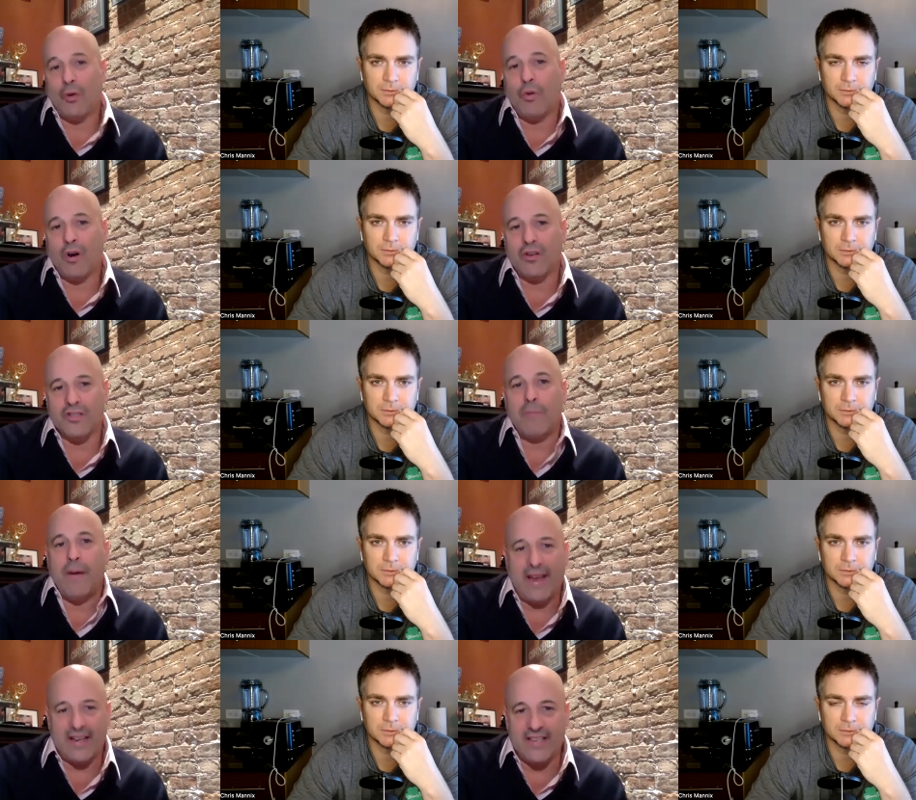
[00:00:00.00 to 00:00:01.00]
Speaker 1: the world to
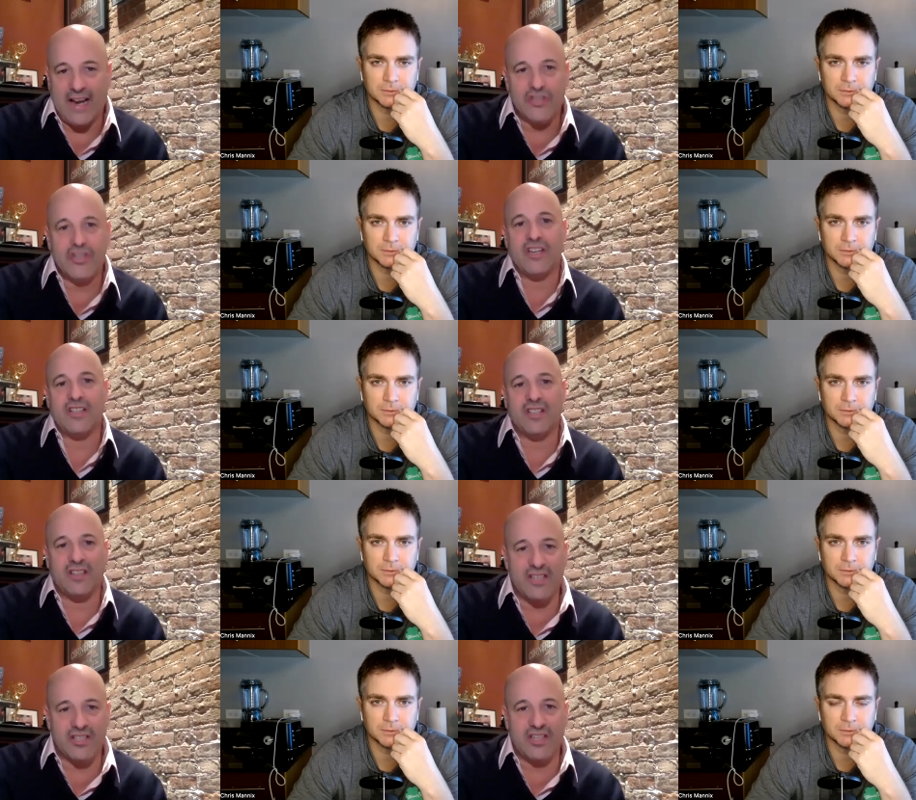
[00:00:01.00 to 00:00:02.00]
pay attention and to
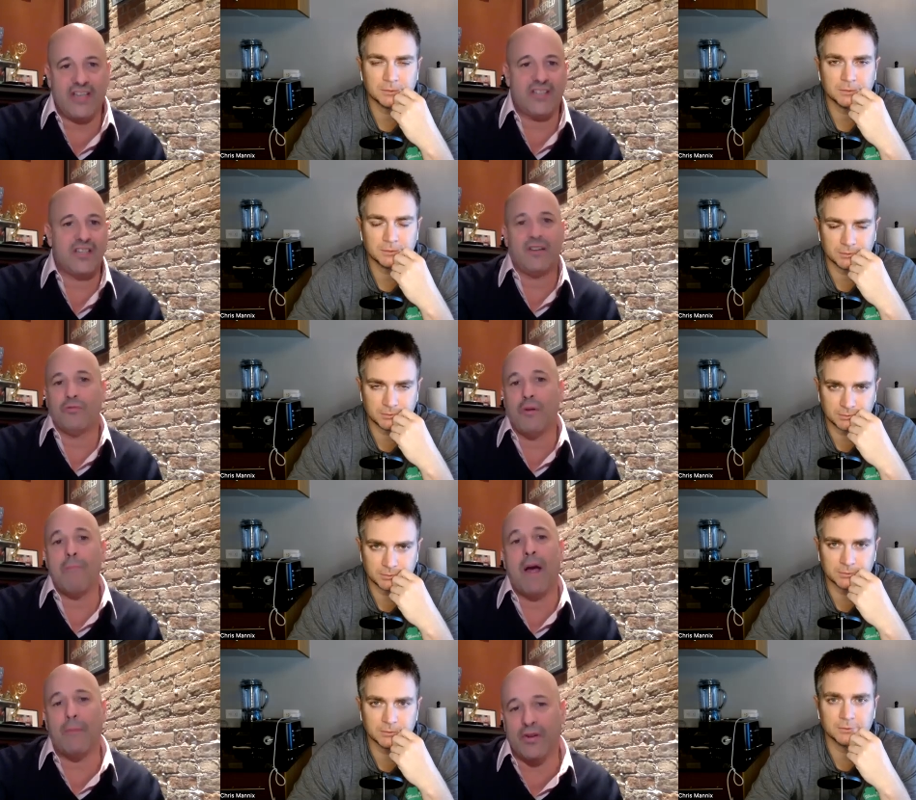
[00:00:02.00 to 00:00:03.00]
listen and to
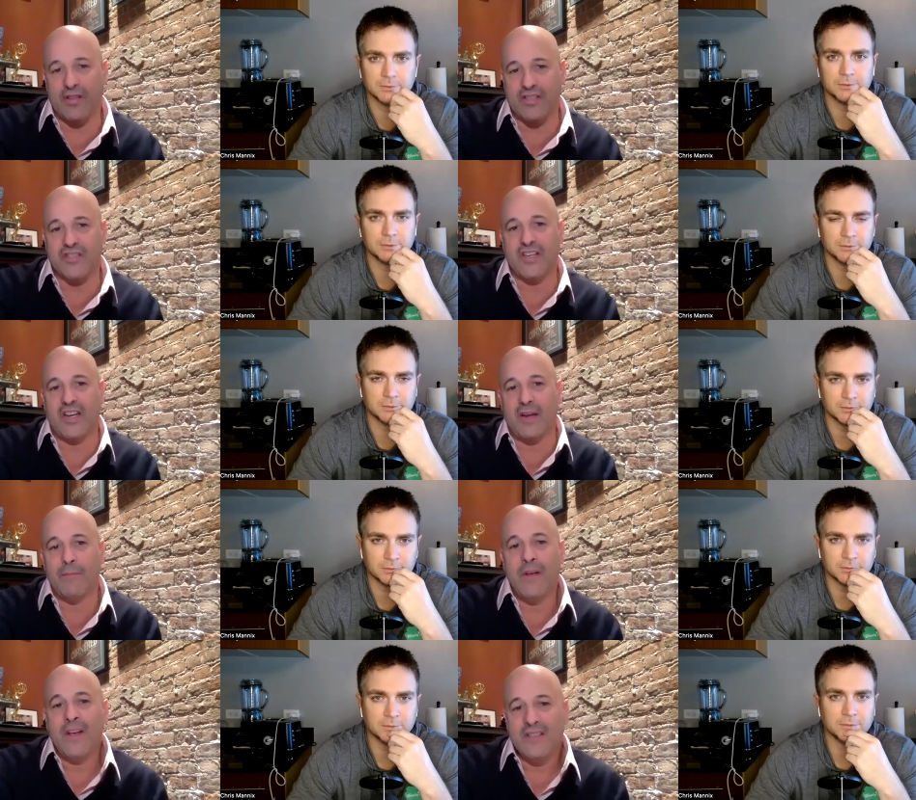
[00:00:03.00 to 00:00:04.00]
remember this team
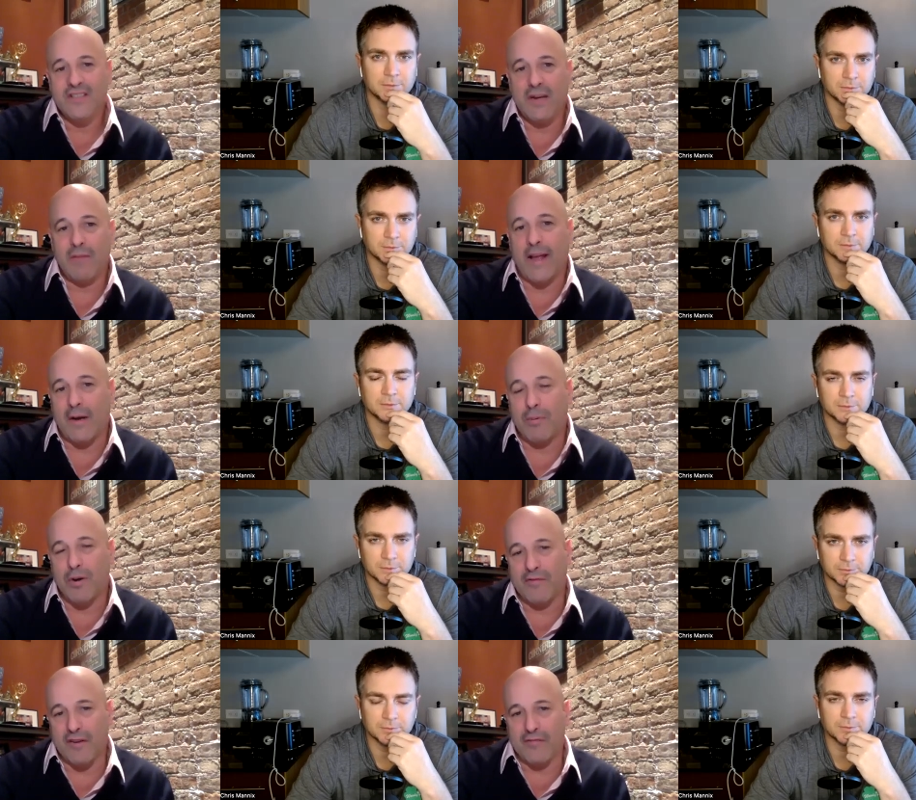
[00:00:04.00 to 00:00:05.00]
seemed like a
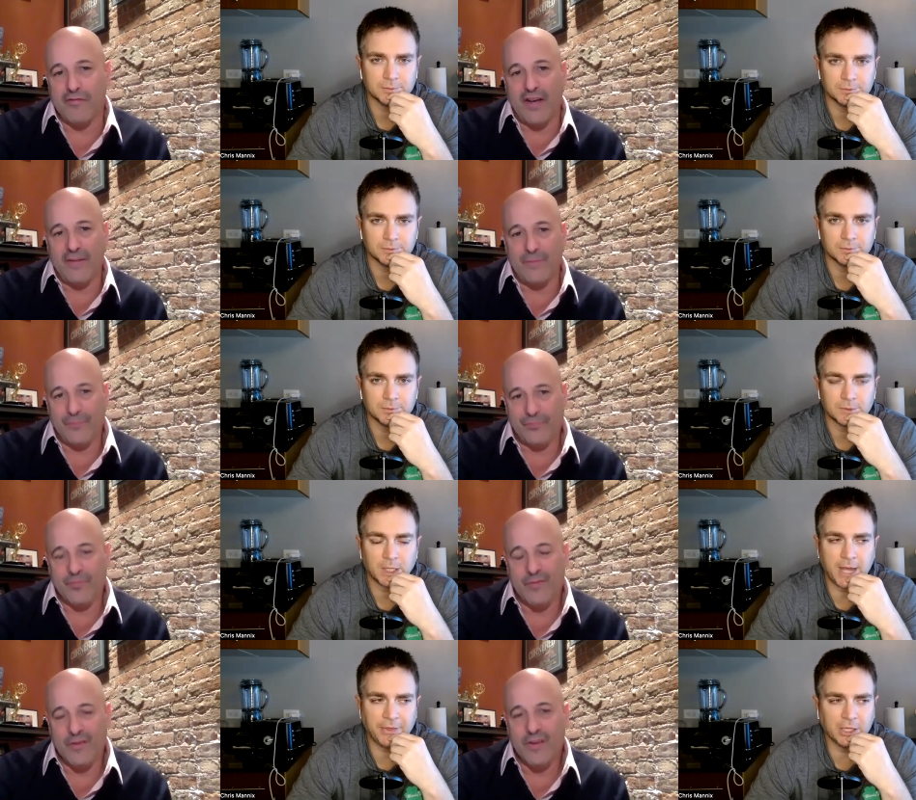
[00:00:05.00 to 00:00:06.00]
perfect fit.
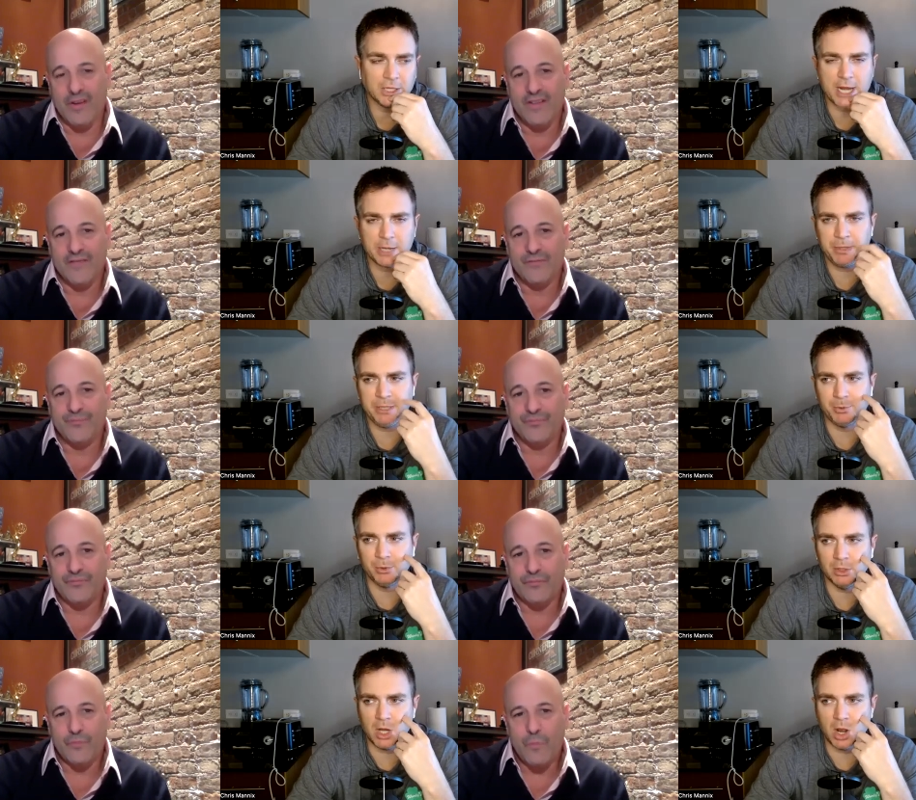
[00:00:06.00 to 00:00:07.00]
Speaker 2: I think a lot of
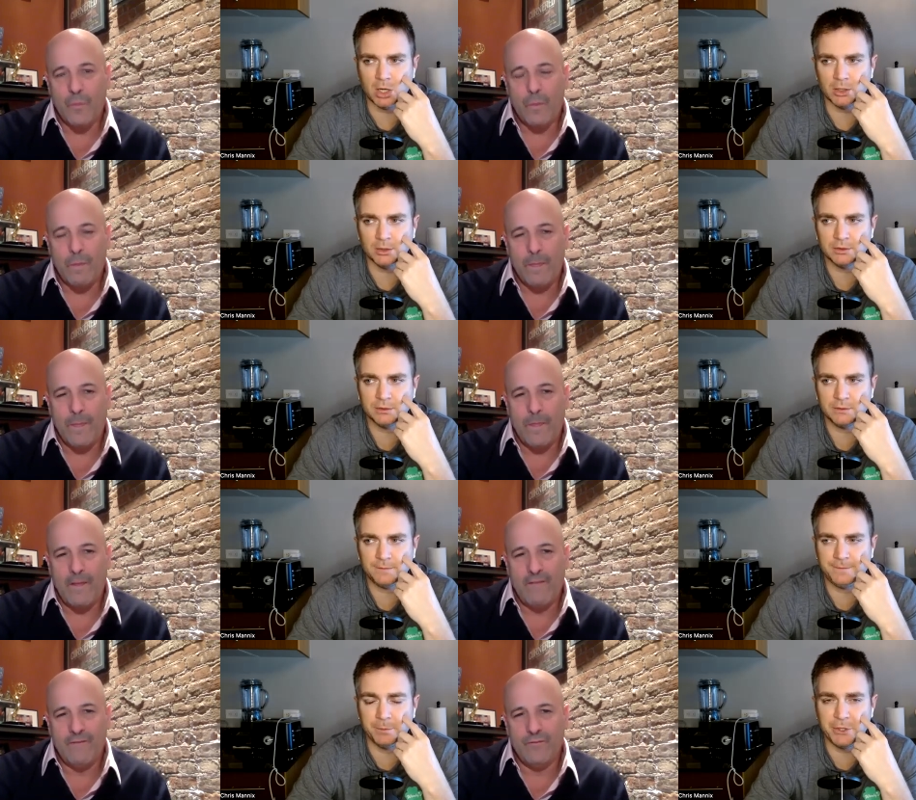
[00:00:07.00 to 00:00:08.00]
people are
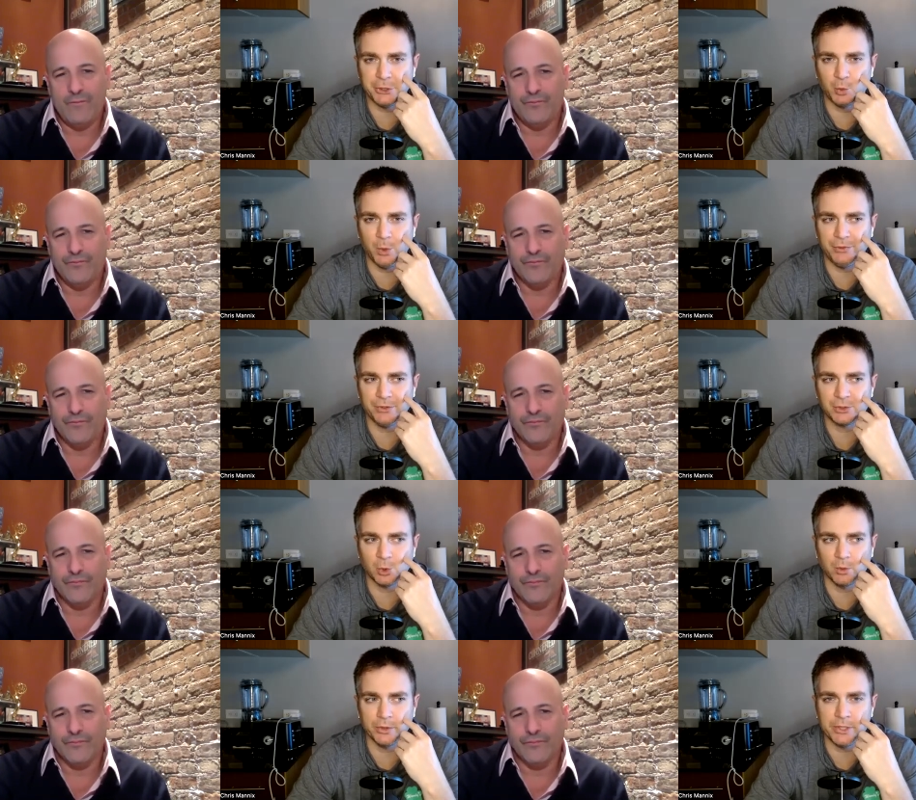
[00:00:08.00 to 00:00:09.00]
familiar with the
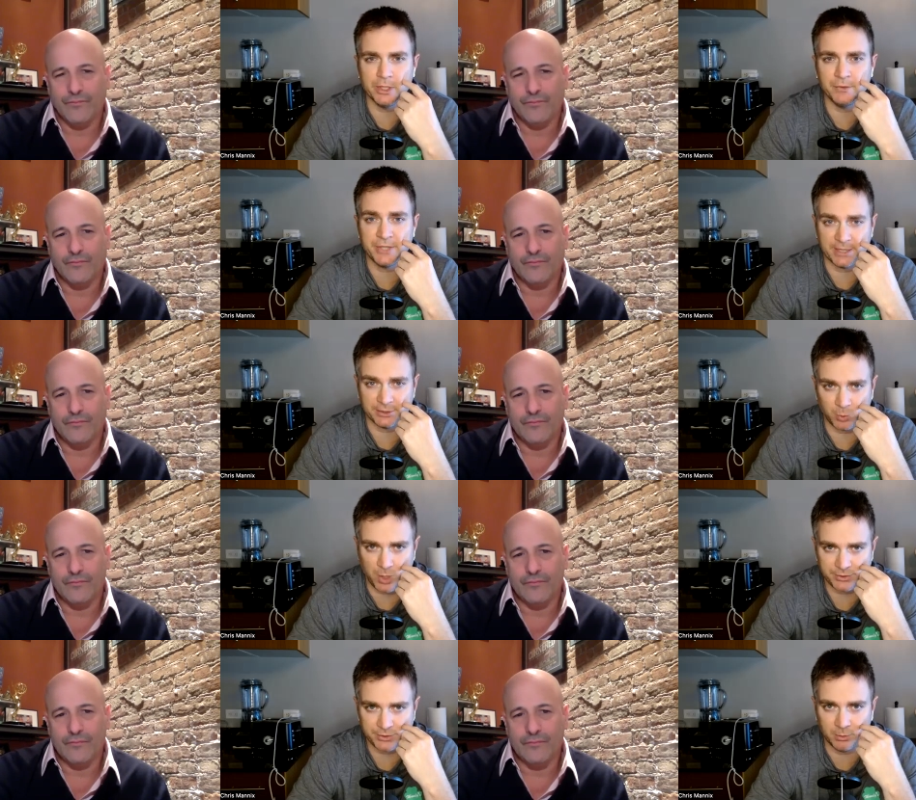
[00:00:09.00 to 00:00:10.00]
story of Texas
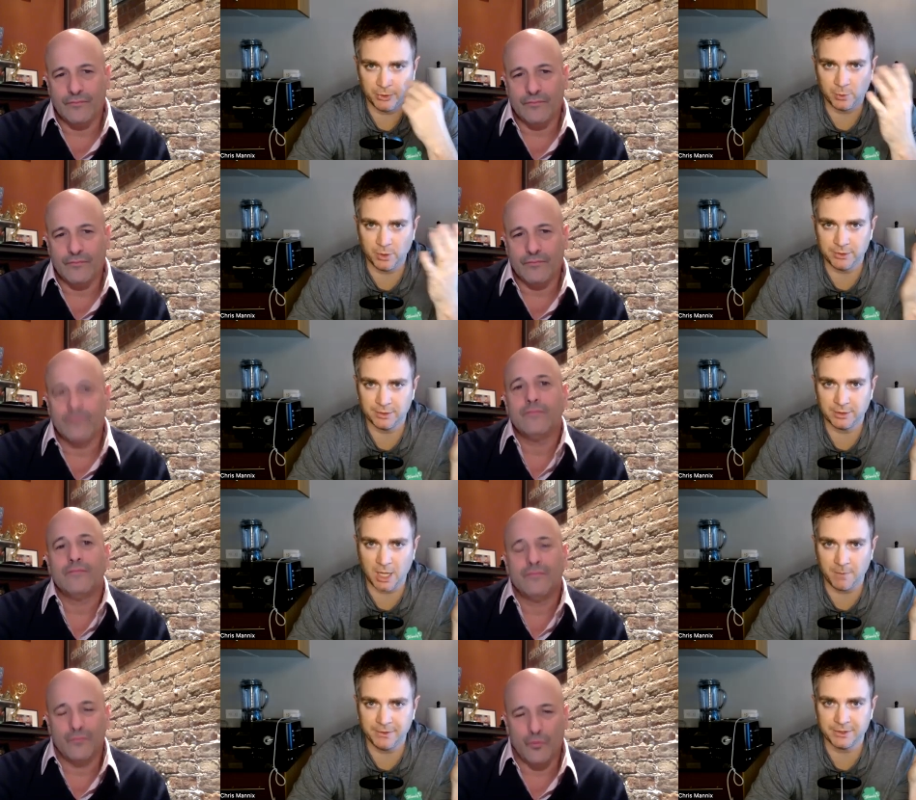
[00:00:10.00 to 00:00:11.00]
Western, which was
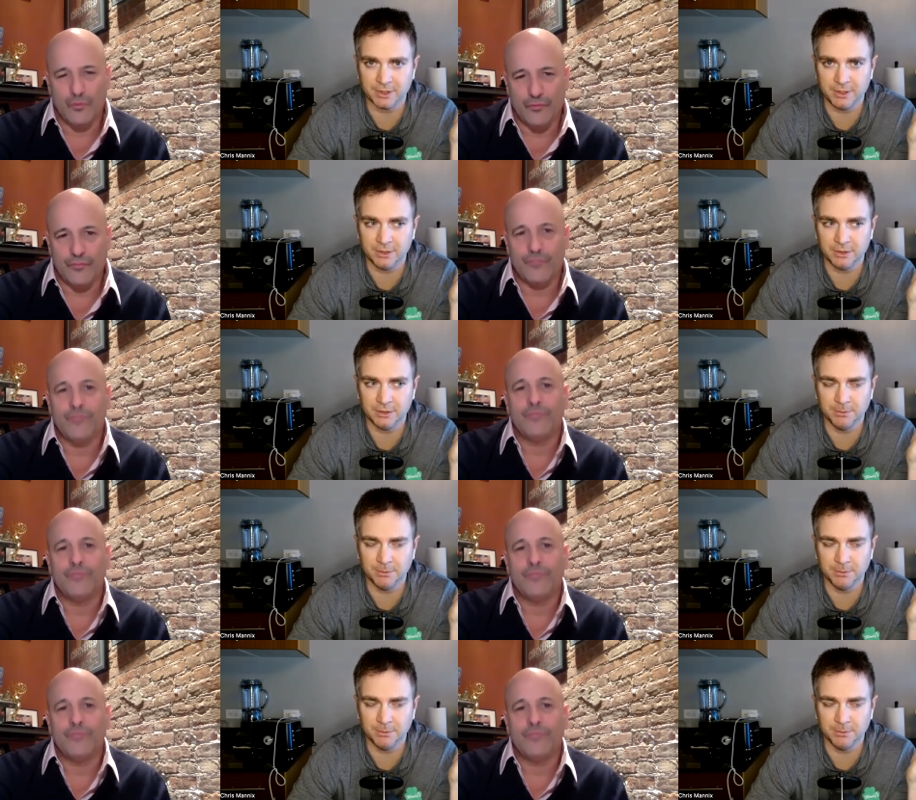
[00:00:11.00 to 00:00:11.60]
obviously